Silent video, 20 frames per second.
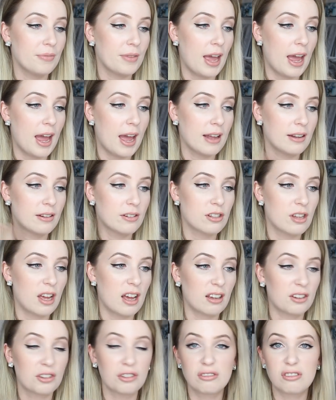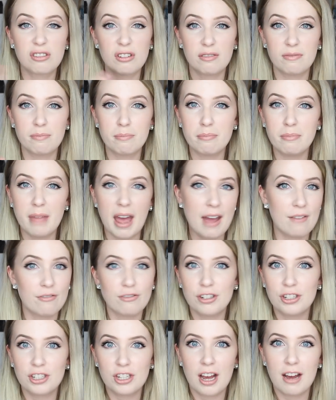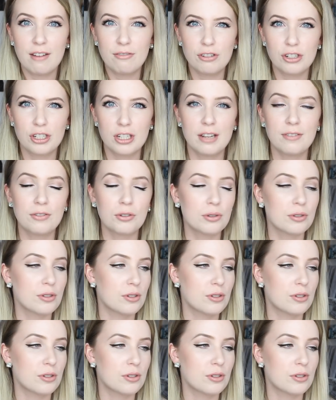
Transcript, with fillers: and a good sort of average coverage level.